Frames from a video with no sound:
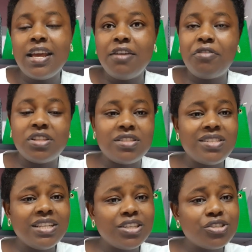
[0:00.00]
If it's
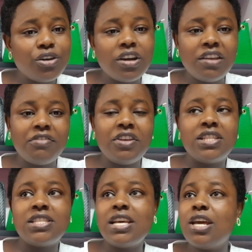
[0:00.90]
TikTok, if
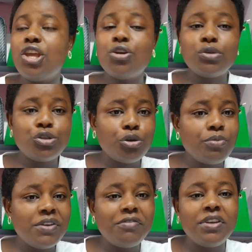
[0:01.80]
it's
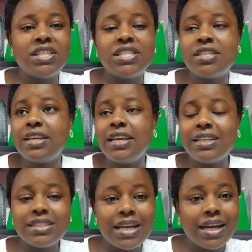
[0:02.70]
YouTube, if it's
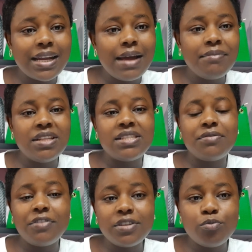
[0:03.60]
Instagram, it's
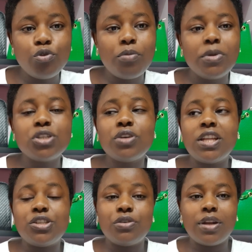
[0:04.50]
Facebook, make sure
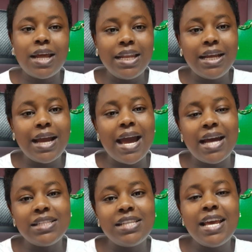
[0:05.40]
that you're running
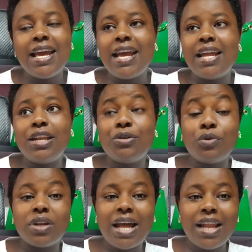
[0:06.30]
ads, and
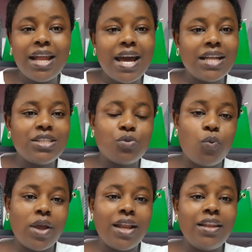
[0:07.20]
you run ads
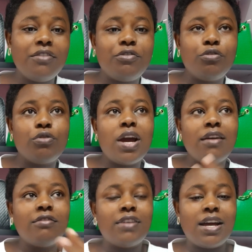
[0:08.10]
well. If you
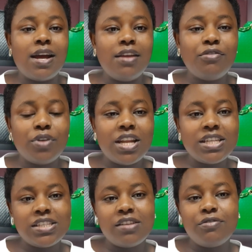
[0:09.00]

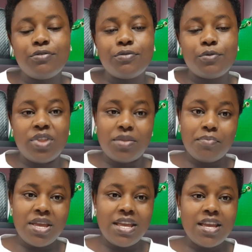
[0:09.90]
rent a shelf with
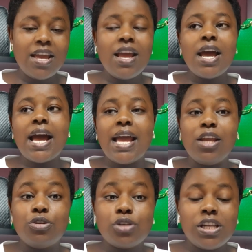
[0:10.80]
me, I
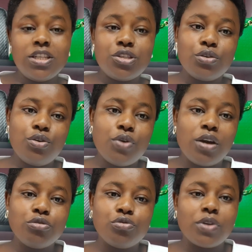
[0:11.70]
usually show you
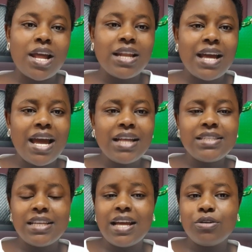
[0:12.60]
how to run
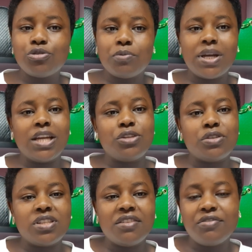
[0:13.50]
ads and how to market
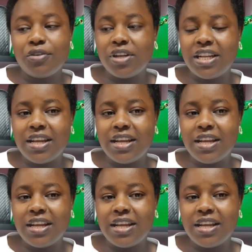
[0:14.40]
yourself on,